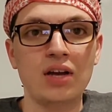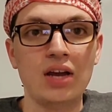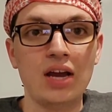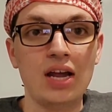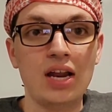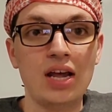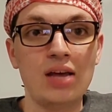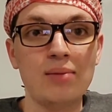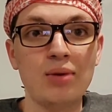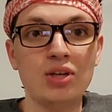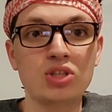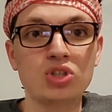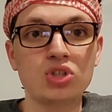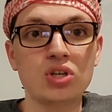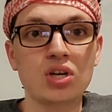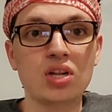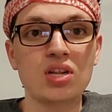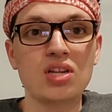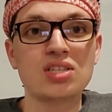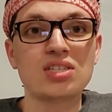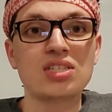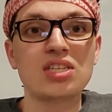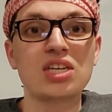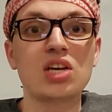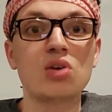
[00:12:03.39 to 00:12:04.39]
And i
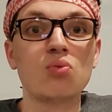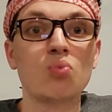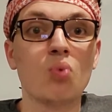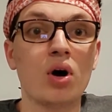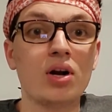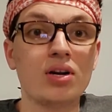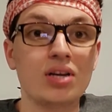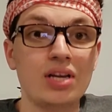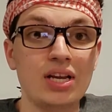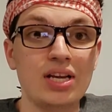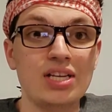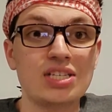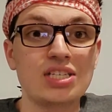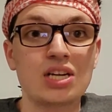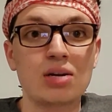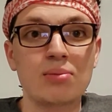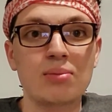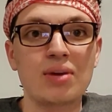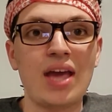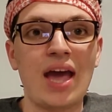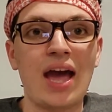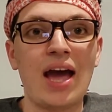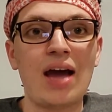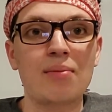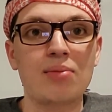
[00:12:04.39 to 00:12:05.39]
mentioned to see what is going
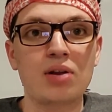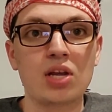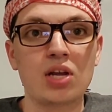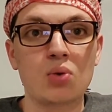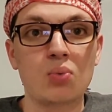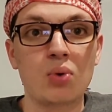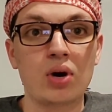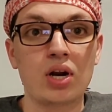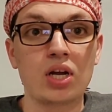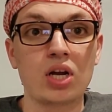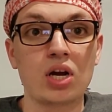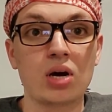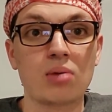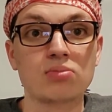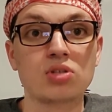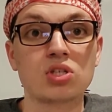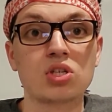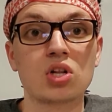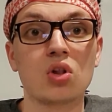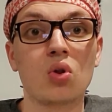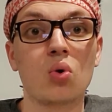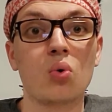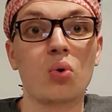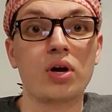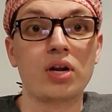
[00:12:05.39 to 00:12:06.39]
to be happening when it comes
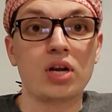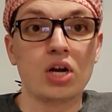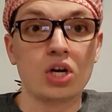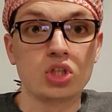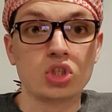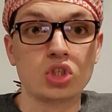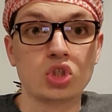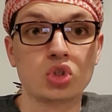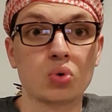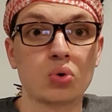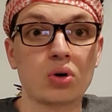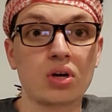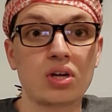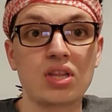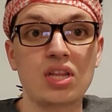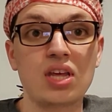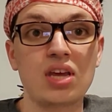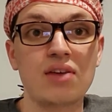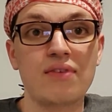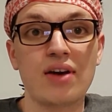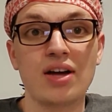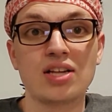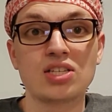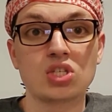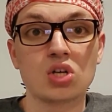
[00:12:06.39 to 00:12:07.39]
to Lloyd during the
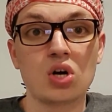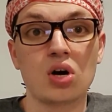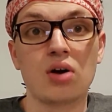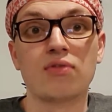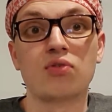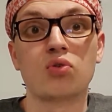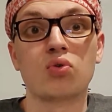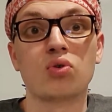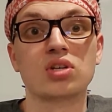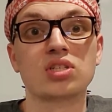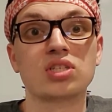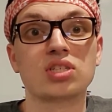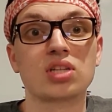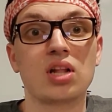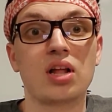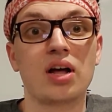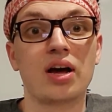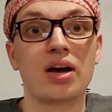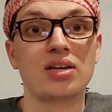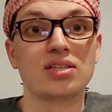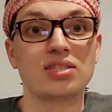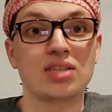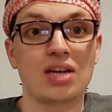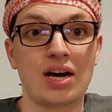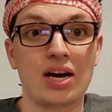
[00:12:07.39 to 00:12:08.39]
events of
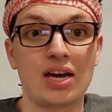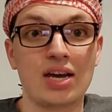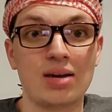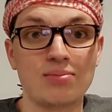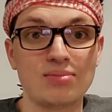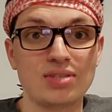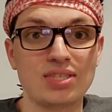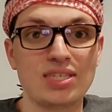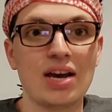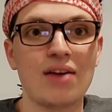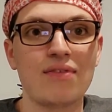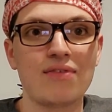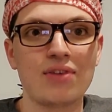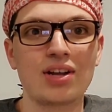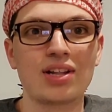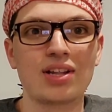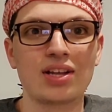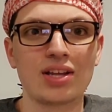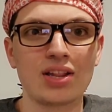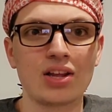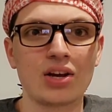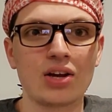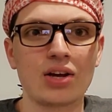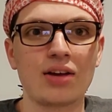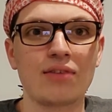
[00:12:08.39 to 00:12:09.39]
Crystalized. I am
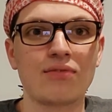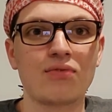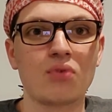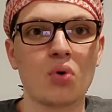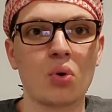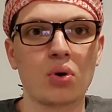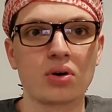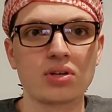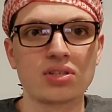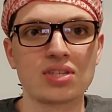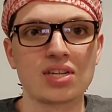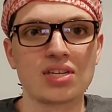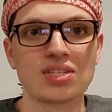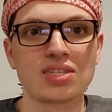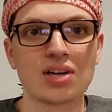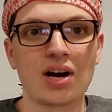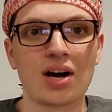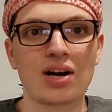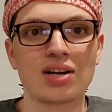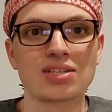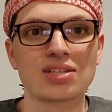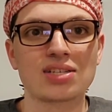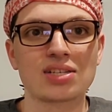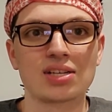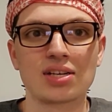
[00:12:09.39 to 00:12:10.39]
definitely looking forward to this,
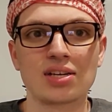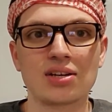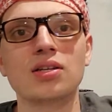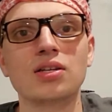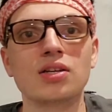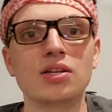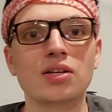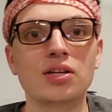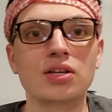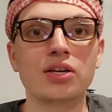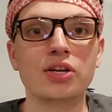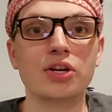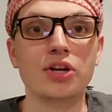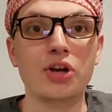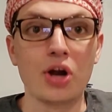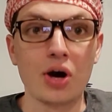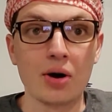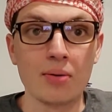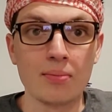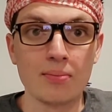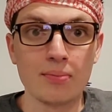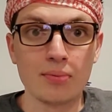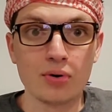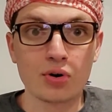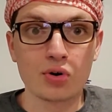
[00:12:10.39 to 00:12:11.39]
honestly.
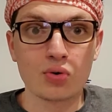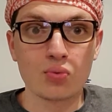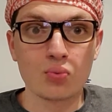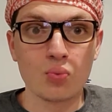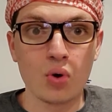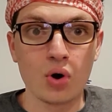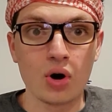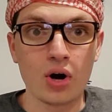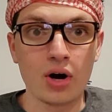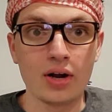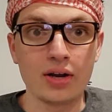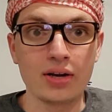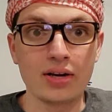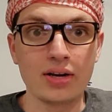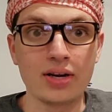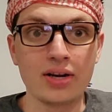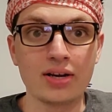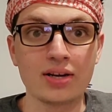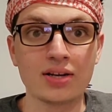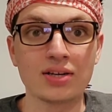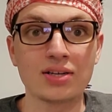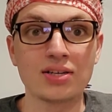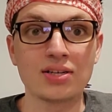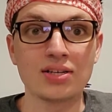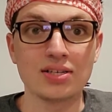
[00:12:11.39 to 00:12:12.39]
Number
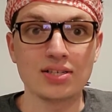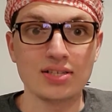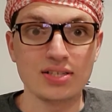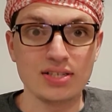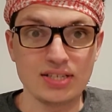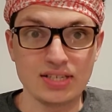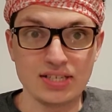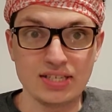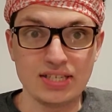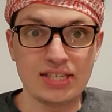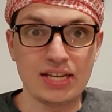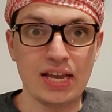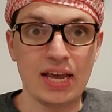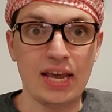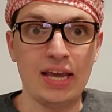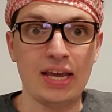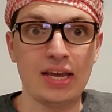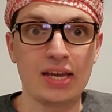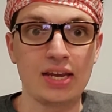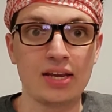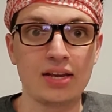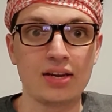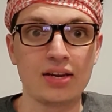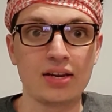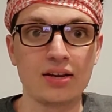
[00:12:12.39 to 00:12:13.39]
one,
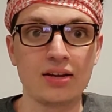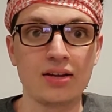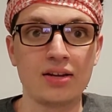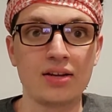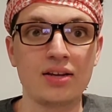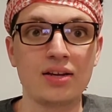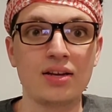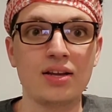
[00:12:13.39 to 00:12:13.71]
Zane.